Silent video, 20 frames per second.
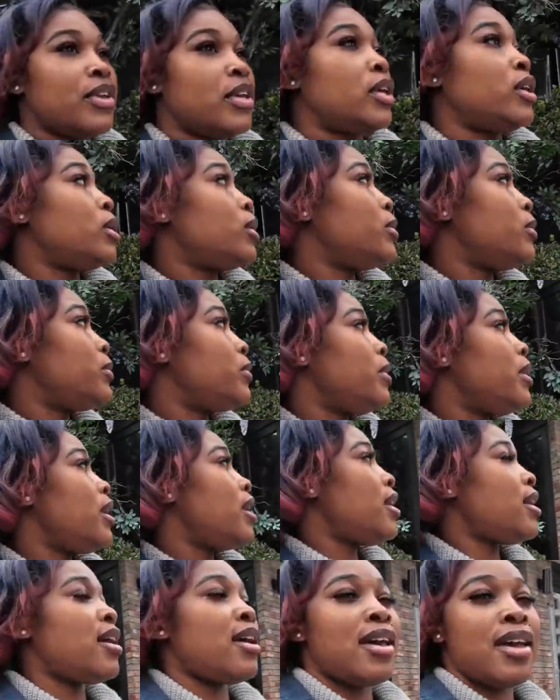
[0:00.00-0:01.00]
view.
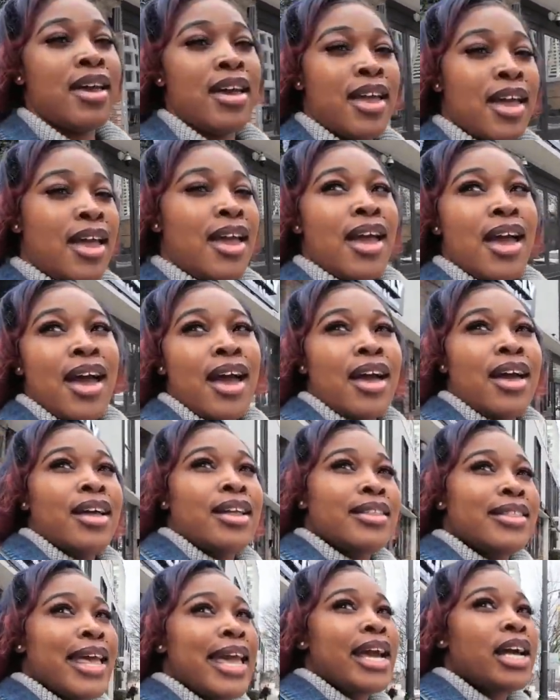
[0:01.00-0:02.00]

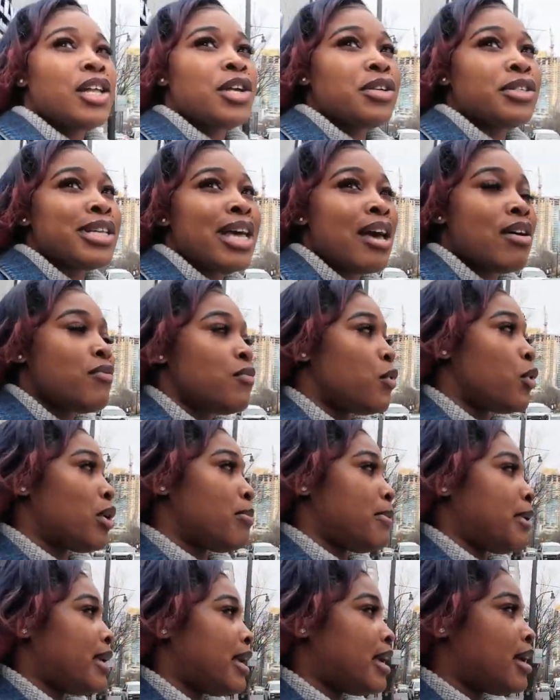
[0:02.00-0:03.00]
They close at 4
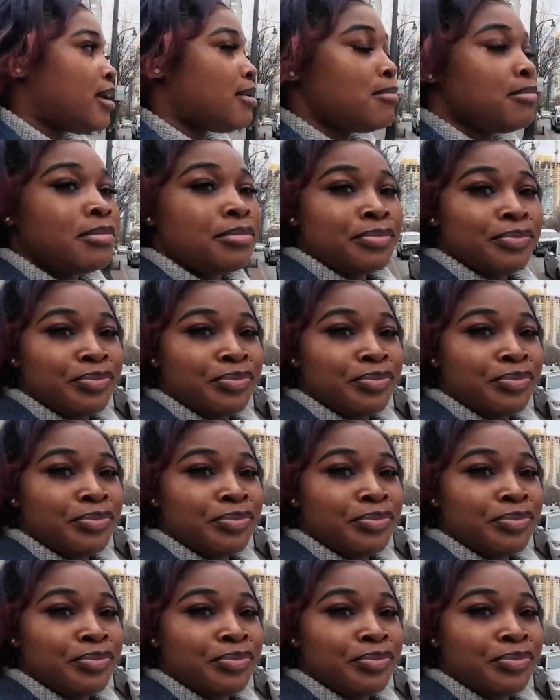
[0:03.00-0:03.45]
p.m.